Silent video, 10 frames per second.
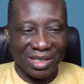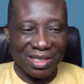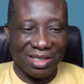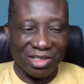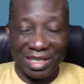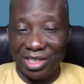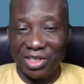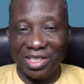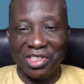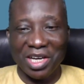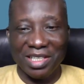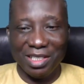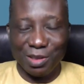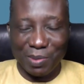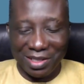traditional
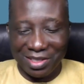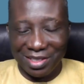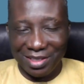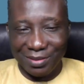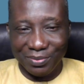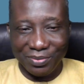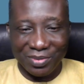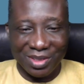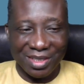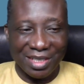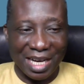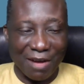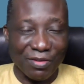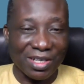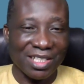Chinese medicine,
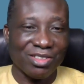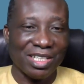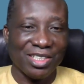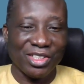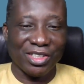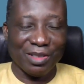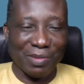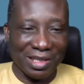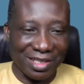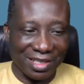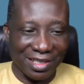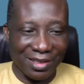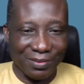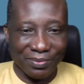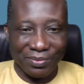African traditional
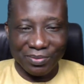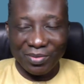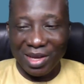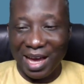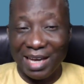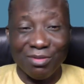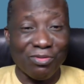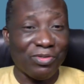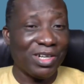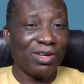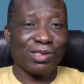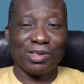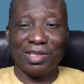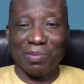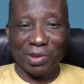medicine, and various
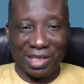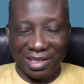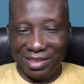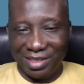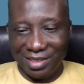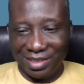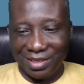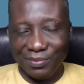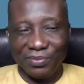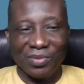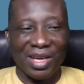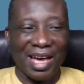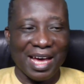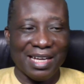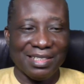other modalities.
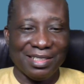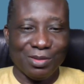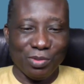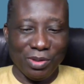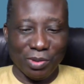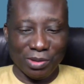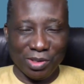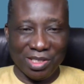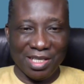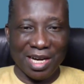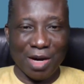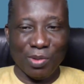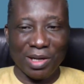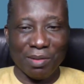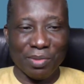And we want to see how we
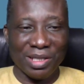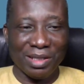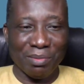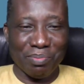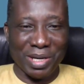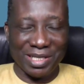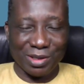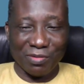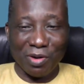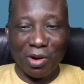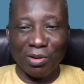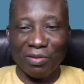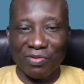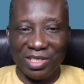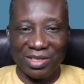can bring the best of all
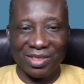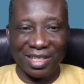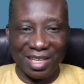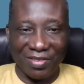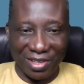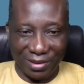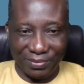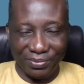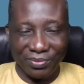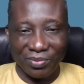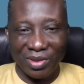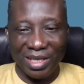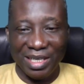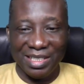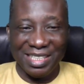of these together
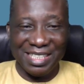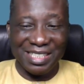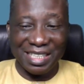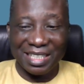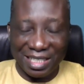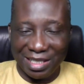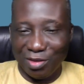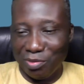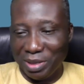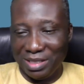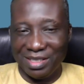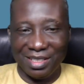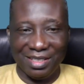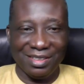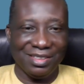in integrative
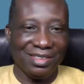medicine,